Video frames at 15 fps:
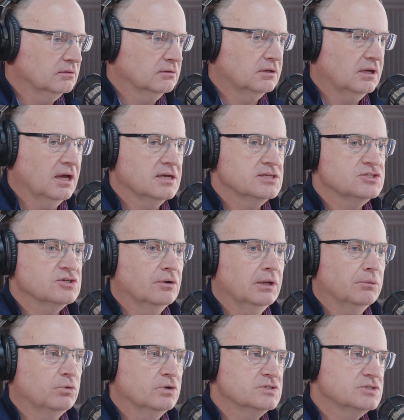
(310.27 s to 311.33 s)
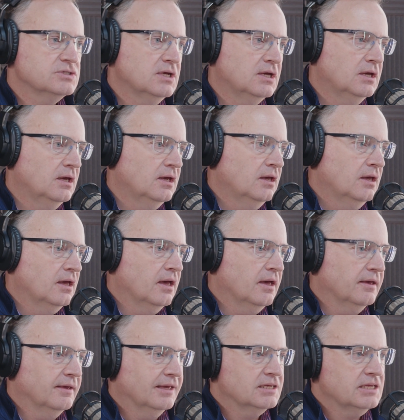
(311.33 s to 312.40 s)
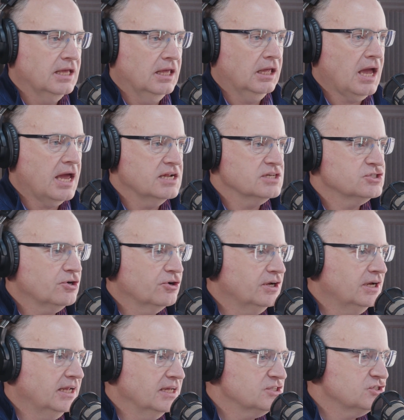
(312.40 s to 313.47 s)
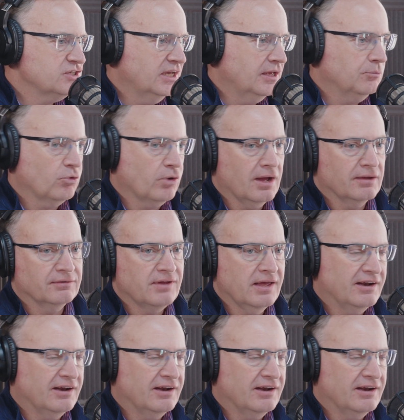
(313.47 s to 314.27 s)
Okay, so it was it kind of started to get steam around,